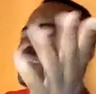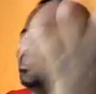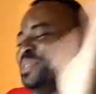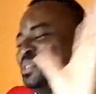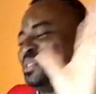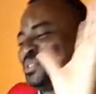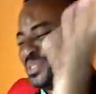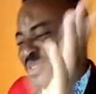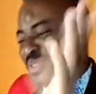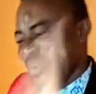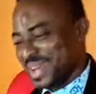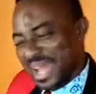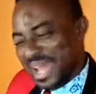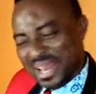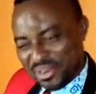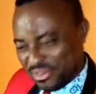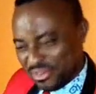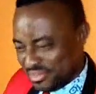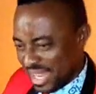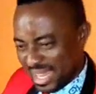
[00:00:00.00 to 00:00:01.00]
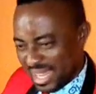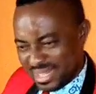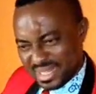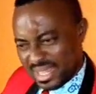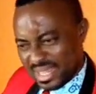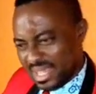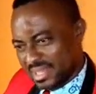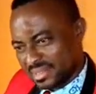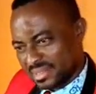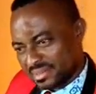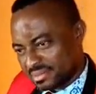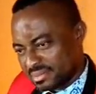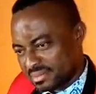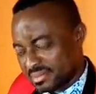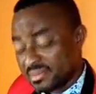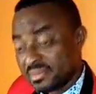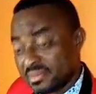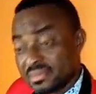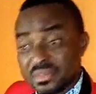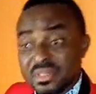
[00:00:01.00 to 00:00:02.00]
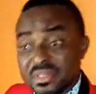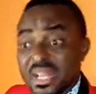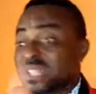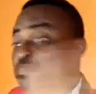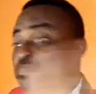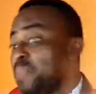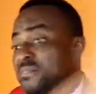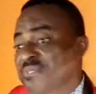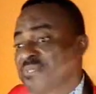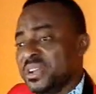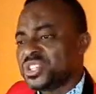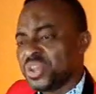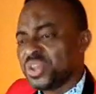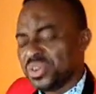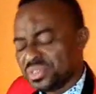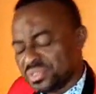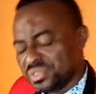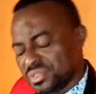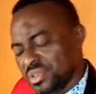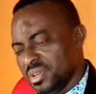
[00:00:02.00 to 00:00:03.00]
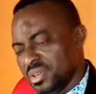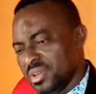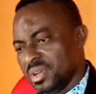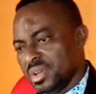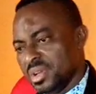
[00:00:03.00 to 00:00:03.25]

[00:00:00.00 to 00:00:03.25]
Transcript: glory be to God, I love that. That's perfection.